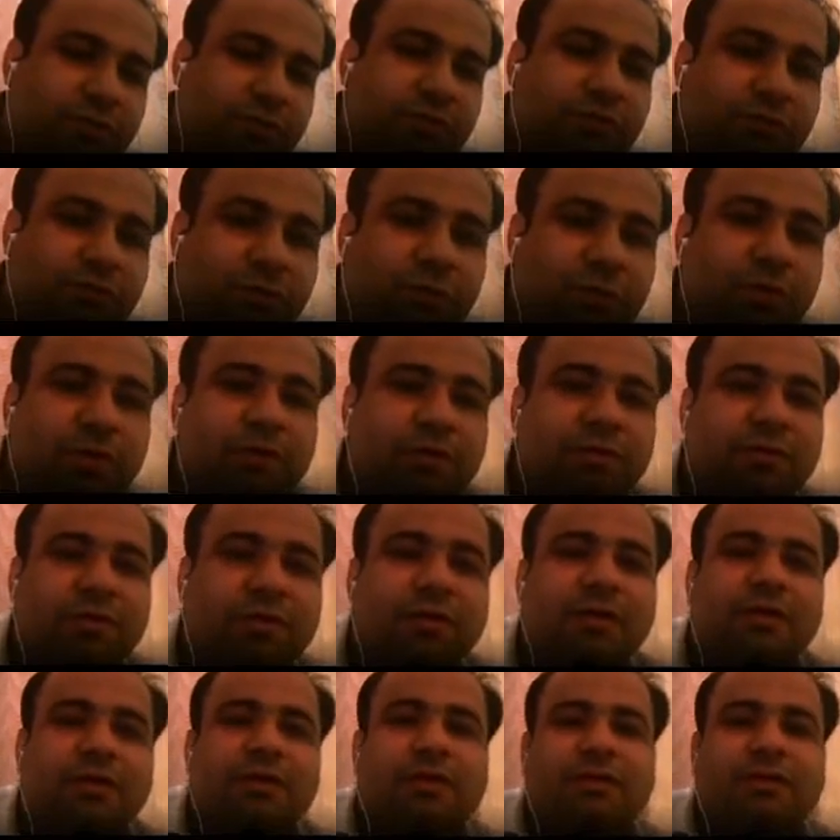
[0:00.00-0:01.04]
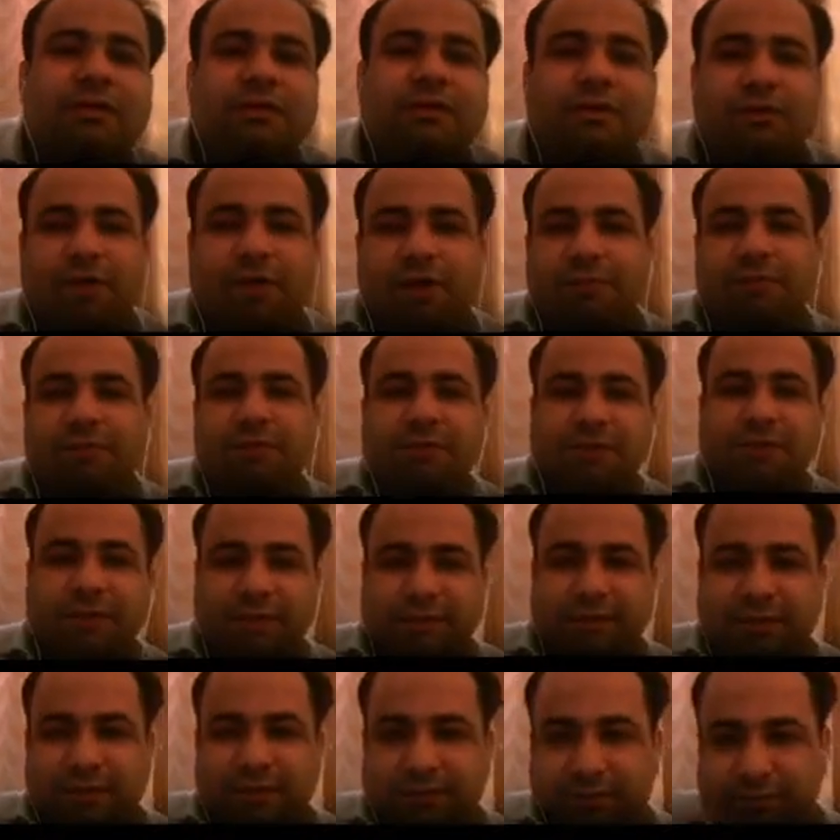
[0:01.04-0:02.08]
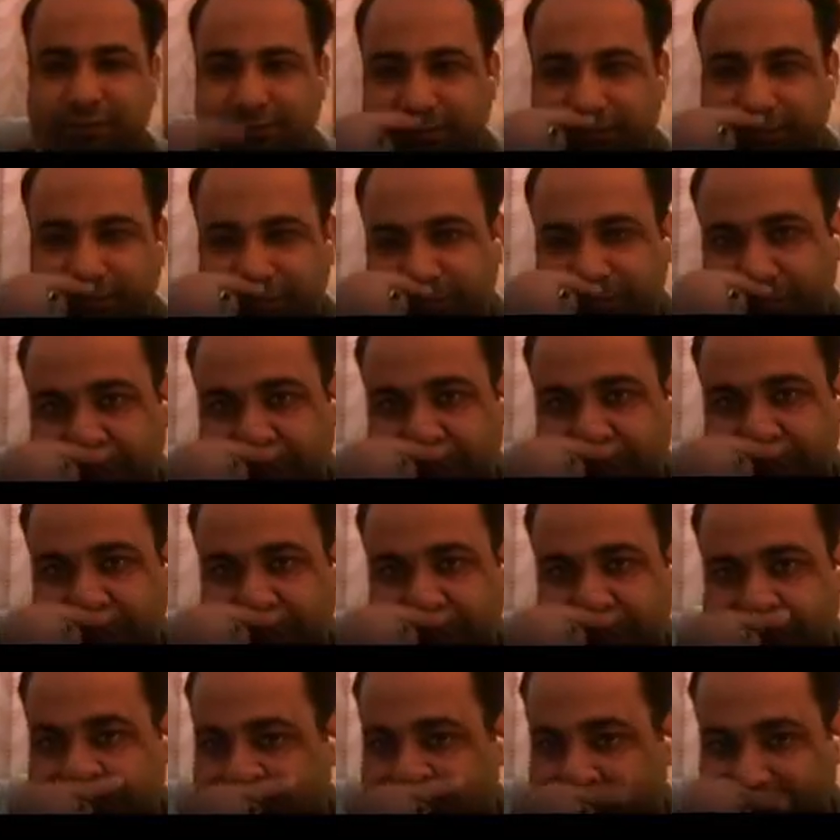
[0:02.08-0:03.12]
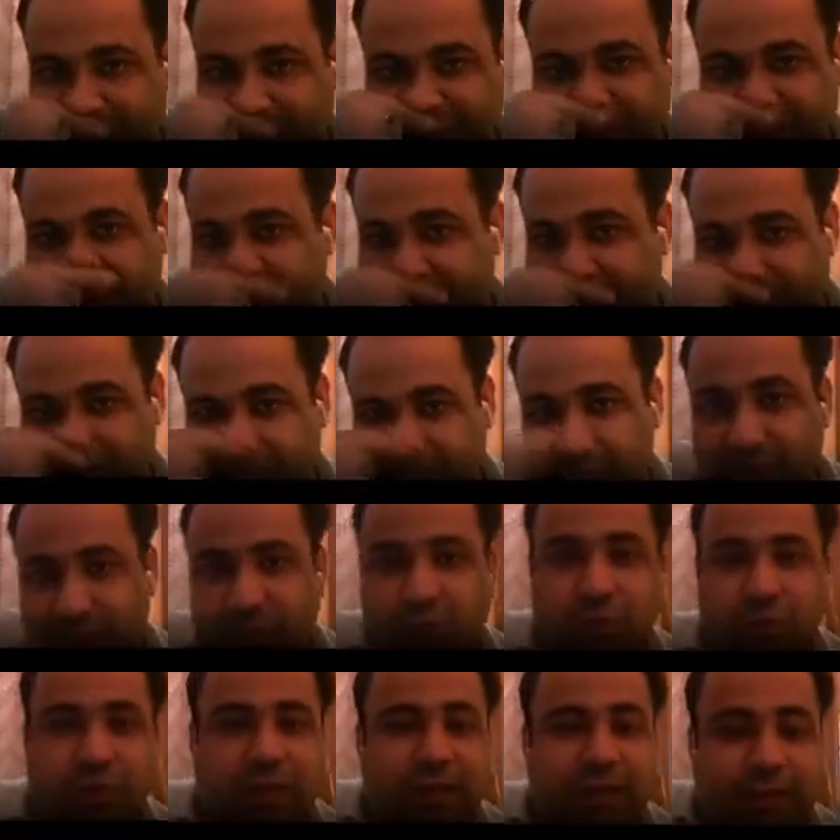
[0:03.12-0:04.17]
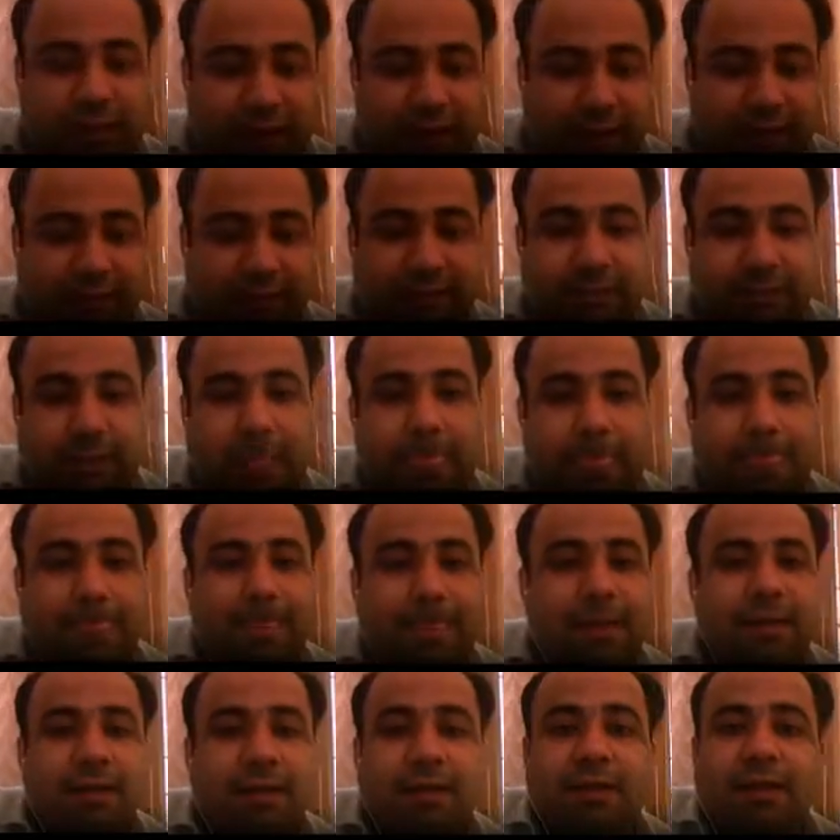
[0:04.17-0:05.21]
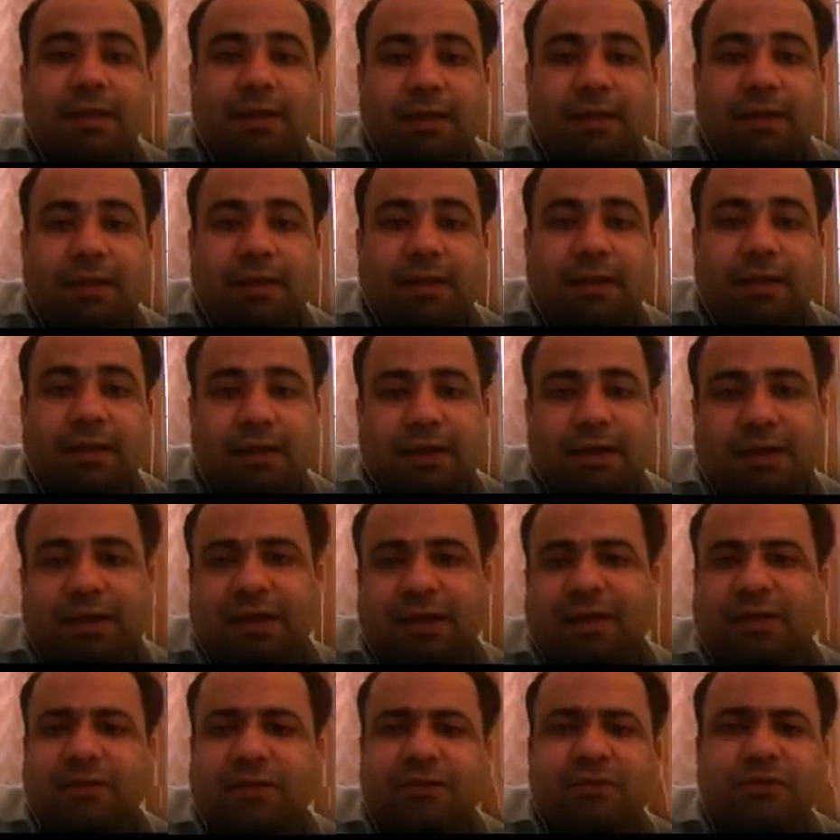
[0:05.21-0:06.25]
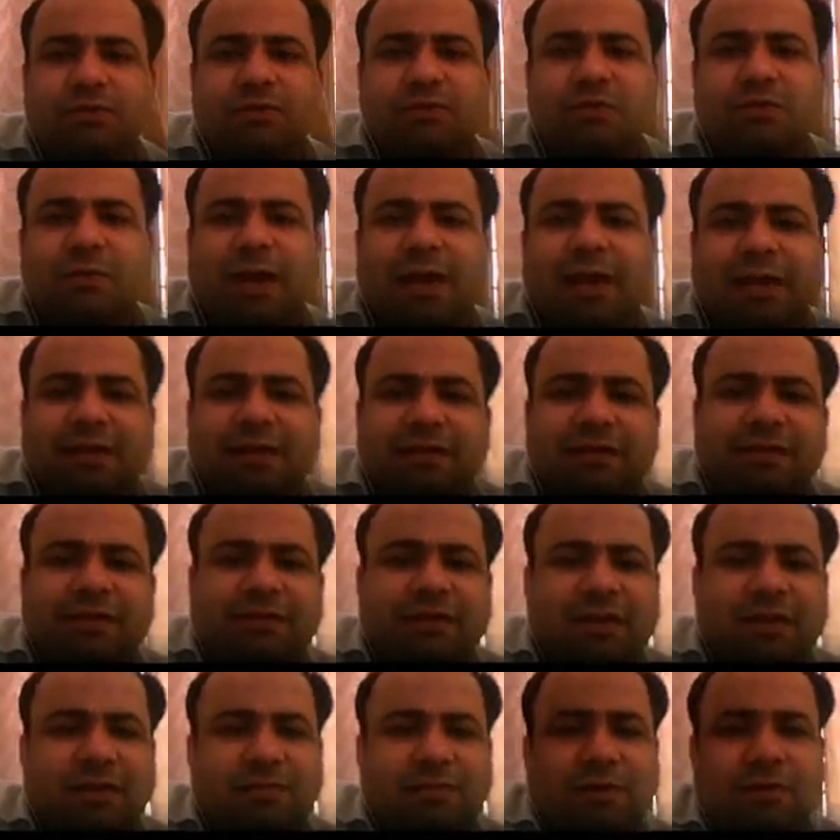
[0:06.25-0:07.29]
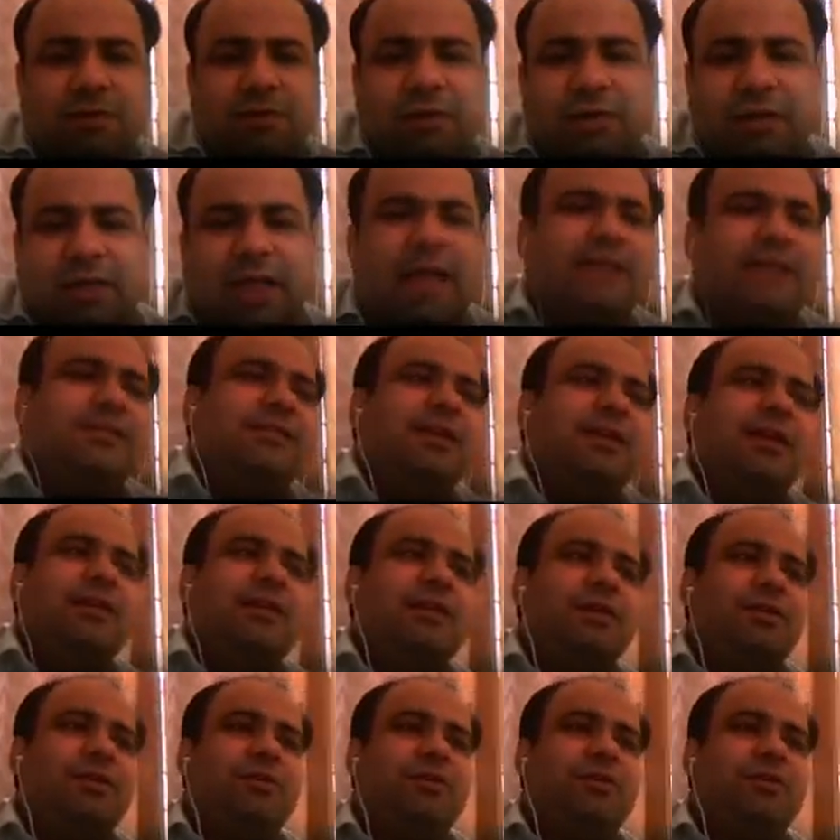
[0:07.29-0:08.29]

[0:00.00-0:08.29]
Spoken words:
cold drawing process. Okay, then cooling cracks. You might have listened about cracks earlier